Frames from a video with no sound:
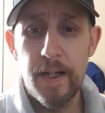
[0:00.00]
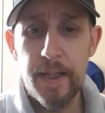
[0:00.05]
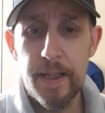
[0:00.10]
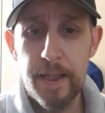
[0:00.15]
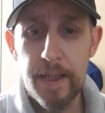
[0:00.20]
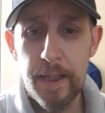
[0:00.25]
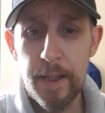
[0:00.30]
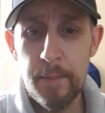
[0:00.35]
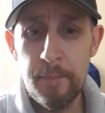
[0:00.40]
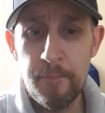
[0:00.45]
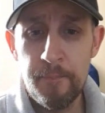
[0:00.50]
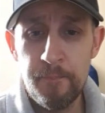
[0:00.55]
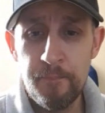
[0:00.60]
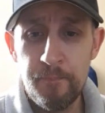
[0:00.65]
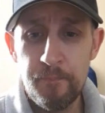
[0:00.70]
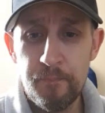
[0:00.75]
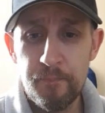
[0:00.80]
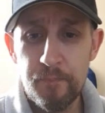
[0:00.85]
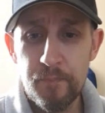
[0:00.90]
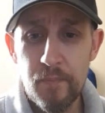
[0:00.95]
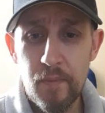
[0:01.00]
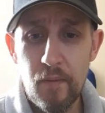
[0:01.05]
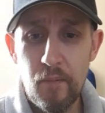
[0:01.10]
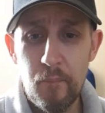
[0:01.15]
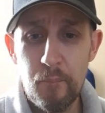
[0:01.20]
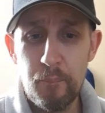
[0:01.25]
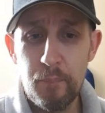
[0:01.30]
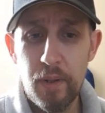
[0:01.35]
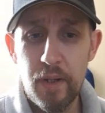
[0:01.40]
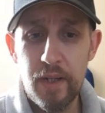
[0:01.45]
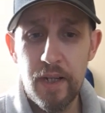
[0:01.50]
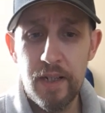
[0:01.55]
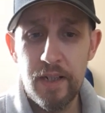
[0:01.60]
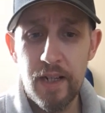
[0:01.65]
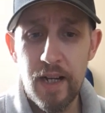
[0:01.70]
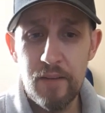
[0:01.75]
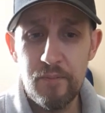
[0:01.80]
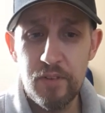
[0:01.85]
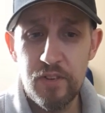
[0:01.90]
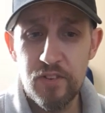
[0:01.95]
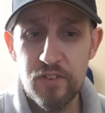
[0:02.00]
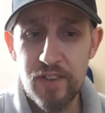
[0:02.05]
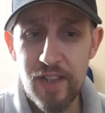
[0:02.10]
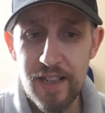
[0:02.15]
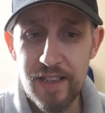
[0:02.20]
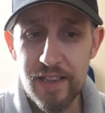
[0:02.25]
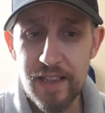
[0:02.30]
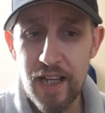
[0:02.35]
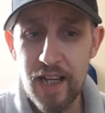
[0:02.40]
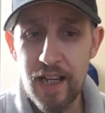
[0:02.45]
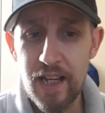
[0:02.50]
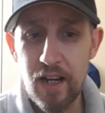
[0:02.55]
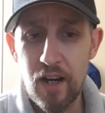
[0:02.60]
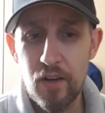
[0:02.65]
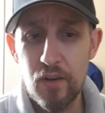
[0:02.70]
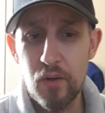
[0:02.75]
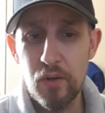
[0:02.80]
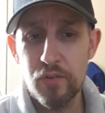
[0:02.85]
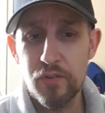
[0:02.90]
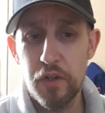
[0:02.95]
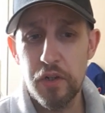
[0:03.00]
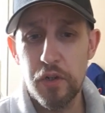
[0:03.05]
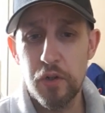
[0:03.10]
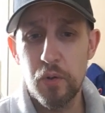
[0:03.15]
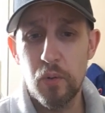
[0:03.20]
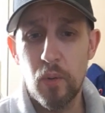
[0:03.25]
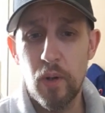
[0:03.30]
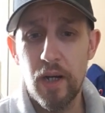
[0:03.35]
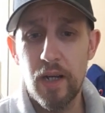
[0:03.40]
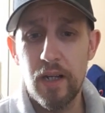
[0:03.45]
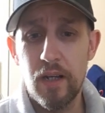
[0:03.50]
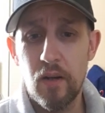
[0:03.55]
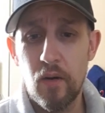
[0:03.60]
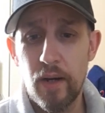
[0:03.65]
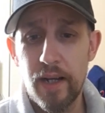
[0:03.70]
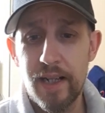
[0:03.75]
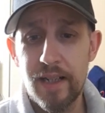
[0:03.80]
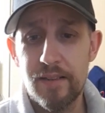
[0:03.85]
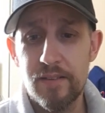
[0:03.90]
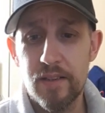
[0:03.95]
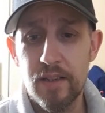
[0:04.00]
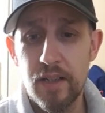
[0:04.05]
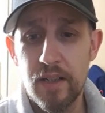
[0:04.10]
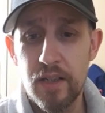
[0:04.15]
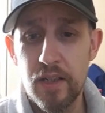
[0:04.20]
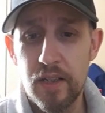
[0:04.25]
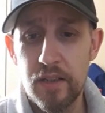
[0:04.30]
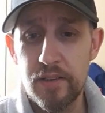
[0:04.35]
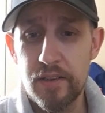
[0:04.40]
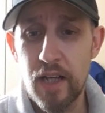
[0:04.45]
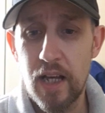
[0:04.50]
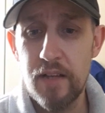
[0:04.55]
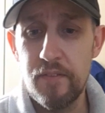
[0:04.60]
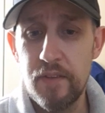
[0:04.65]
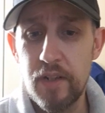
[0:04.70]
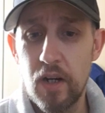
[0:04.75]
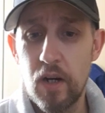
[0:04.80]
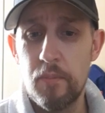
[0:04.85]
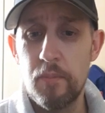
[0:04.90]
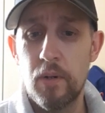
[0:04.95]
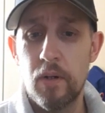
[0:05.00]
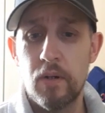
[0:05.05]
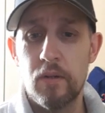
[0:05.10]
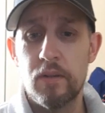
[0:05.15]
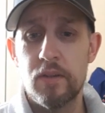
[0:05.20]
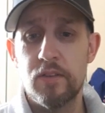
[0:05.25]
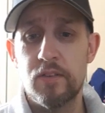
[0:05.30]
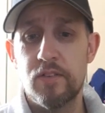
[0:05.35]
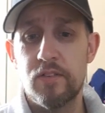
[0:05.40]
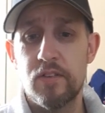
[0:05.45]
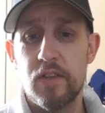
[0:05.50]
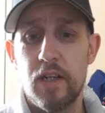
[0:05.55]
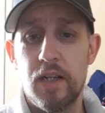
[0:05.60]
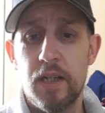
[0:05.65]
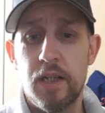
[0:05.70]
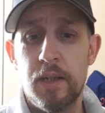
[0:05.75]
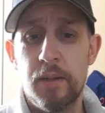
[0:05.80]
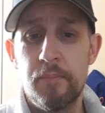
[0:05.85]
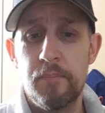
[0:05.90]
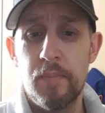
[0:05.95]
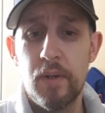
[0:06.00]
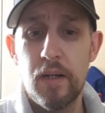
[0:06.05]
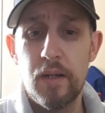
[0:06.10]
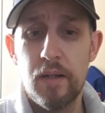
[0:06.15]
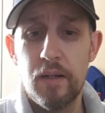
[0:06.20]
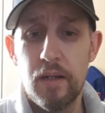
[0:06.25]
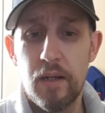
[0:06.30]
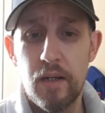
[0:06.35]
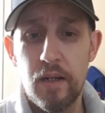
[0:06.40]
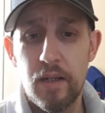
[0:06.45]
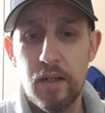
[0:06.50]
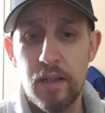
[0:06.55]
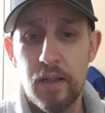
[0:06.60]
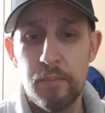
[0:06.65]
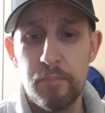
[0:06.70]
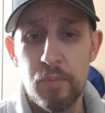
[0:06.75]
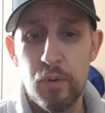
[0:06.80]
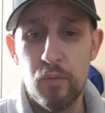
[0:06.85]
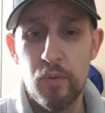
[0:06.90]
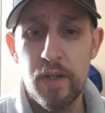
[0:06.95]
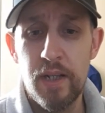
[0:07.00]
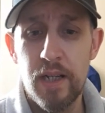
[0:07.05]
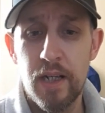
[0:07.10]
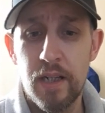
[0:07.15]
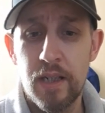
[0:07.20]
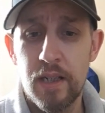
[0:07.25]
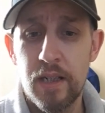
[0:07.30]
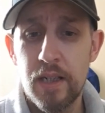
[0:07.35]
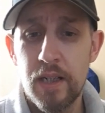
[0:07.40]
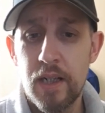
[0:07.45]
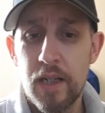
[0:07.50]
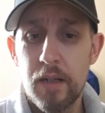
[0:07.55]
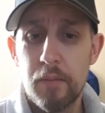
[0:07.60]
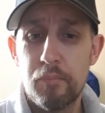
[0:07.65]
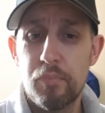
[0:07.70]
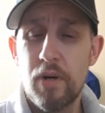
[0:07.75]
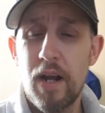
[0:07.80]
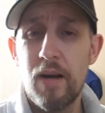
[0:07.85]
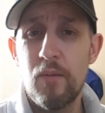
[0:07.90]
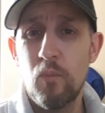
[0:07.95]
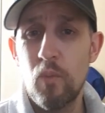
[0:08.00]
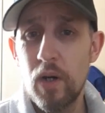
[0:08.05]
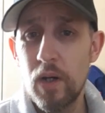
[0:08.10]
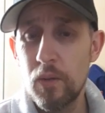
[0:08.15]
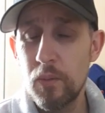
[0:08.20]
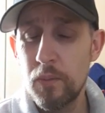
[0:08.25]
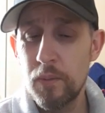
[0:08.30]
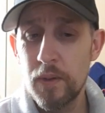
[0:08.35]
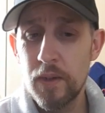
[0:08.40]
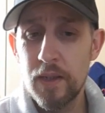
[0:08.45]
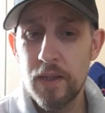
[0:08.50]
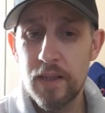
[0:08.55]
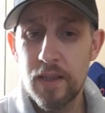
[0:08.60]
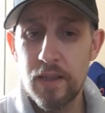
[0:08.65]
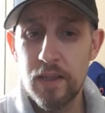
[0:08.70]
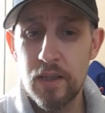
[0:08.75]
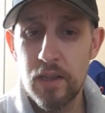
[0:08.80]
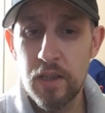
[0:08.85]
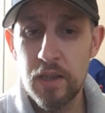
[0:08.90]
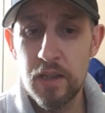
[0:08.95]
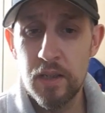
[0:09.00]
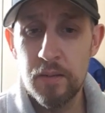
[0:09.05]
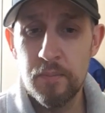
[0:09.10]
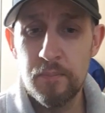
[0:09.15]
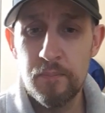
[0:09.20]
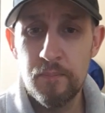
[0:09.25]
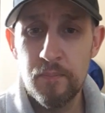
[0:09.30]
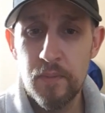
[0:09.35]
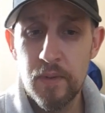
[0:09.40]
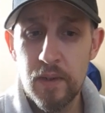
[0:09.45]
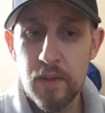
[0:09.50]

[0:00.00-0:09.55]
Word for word: Um, but then having said that, I also quite liked uh, David O'Meara's um, uh, Maria Branwell. Um,